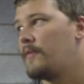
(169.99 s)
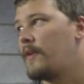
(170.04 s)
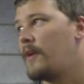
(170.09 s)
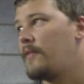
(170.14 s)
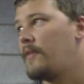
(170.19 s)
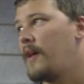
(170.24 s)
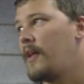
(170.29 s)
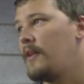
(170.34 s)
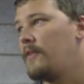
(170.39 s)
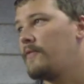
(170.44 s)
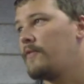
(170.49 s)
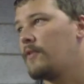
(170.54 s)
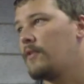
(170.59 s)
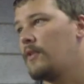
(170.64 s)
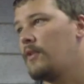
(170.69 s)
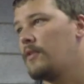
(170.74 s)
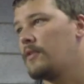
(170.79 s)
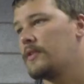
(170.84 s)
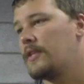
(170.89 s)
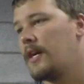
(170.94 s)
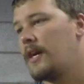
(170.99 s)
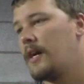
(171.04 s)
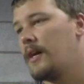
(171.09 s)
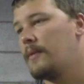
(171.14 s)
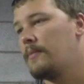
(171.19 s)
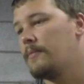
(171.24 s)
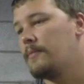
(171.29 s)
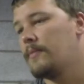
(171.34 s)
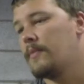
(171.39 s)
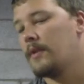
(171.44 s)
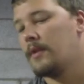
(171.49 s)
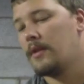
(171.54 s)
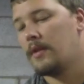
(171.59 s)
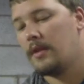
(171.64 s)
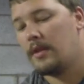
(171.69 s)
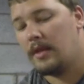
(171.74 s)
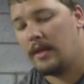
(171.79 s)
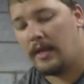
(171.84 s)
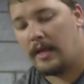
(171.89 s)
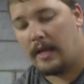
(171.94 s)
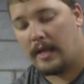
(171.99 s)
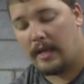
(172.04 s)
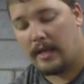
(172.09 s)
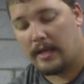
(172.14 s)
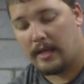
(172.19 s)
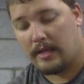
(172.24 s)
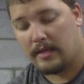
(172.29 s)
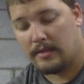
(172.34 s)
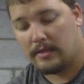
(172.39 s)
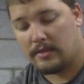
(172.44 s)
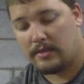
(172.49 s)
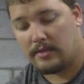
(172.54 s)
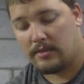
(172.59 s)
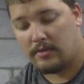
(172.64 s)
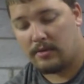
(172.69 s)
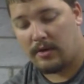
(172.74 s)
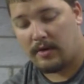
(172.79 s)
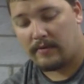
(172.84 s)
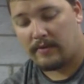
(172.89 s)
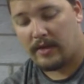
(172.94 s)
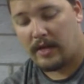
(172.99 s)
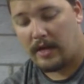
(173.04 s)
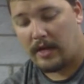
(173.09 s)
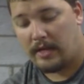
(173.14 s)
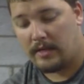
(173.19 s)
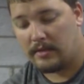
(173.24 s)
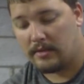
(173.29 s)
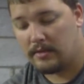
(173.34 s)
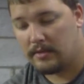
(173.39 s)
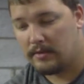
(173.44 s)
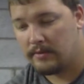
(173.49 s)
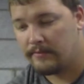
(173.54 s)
I've had it for a long time, and I've caught